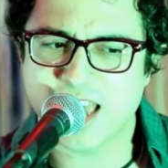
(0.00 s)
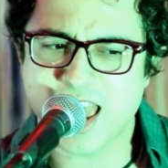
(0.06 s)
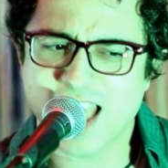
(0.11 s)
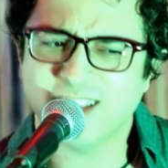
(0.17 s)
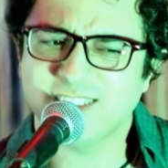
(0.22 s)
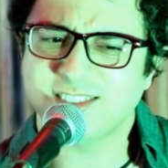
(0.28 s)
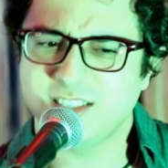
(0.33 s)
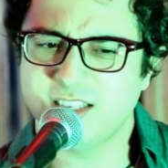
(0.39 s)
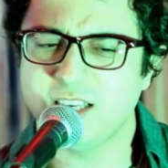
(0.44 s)

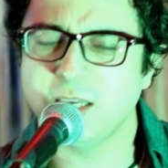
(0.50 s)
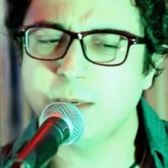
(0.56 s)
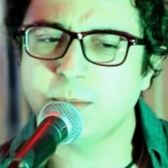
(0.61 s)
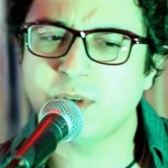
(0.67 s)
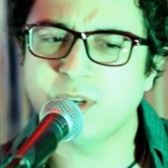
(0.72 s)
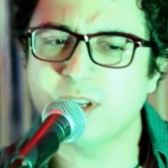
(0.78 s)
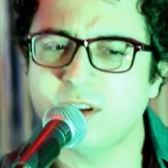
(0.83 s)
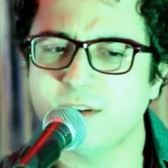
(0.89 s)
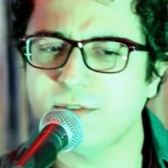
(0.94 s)
Fabian
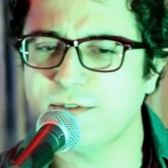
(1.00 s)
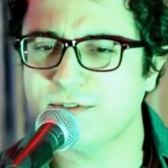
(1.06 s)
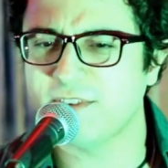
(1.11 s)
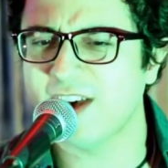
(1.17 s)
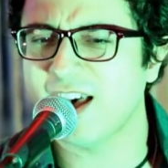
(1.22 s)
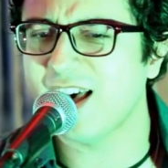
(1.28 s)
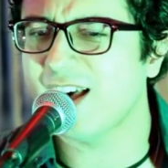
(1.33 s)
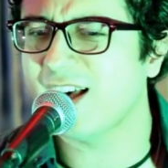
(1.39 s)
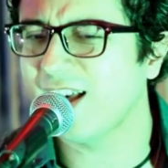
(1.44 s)
delivered
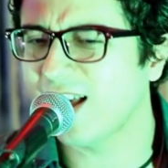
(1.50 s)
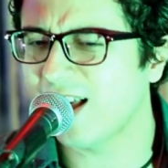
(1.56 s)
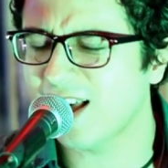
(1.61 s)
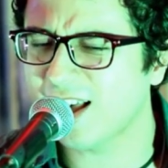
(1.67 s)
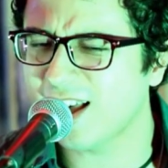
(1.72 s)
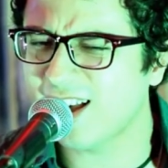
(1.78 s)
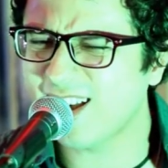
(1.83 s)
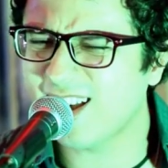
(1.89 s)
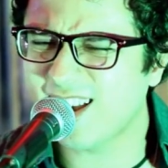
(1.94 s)
songs
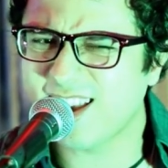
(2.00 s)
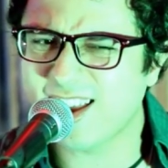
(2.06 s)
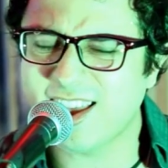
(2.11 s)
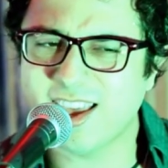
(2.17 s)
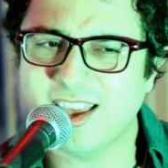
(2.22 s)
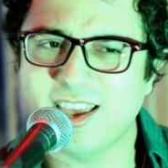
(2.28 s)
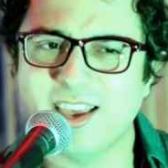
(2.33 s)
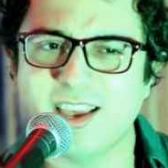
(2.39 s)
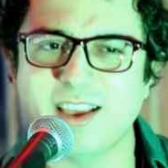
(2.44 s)
full of
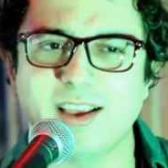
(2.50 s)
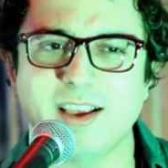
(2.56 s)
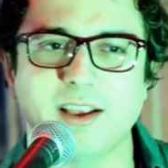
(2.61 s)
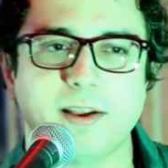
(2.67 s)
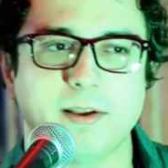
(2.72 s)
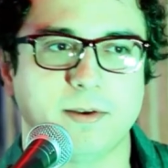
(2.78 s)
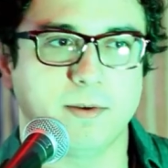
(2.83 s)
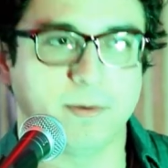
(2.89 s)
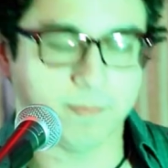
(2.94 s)
love and
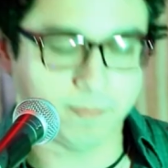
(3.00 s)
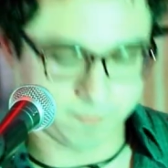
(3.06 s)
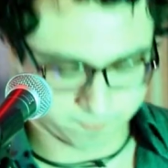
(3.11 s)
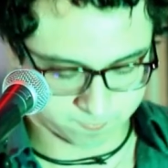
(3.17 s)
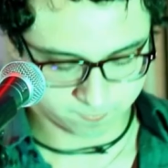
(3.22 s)
hope.